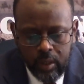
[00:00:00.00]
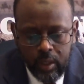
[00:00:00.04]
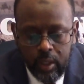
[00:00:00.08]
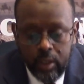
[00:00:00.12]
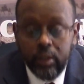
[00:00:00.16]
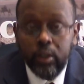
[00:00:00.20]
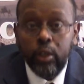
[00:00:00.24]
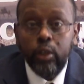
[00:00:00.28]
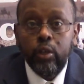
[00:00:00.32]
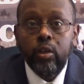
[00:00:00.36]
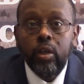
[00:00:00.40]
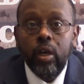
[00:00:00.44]

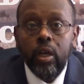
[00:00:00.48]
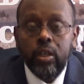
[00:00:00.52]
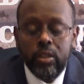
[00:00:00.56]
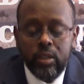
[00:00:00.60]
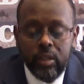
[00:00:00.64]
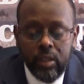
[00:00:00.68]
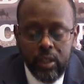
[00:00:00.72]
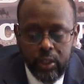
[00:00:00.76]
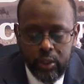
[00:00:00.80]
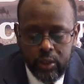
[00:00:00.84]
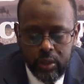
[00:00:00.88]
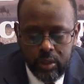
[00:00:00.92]
The United
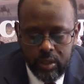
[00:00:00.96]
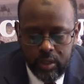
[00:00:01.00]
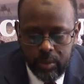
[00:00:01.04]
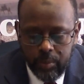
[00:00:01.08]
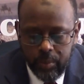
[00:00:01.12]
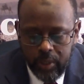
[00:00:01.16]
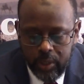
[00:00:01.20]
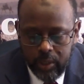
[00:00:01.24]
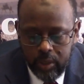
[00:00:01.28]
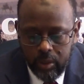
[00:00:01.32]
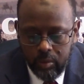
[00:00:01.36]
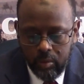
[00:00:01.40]
Nations
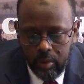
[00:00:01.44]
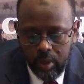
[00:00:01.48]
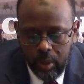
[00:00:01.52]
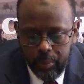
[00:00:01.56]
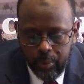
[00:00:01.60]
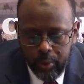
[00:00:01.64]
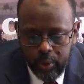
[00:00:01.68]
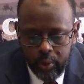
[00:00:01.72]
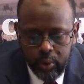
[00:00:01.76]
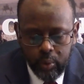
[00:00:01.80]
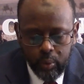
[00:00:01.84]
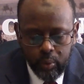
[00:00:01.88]
Special
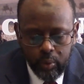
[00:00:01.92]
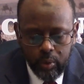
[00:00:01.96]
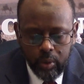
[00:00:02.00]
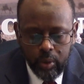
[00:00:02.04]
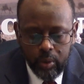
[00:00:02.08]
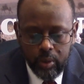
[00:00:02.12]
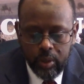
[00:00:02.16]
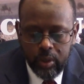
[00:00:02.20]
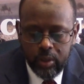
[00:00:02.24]
Rapporteur on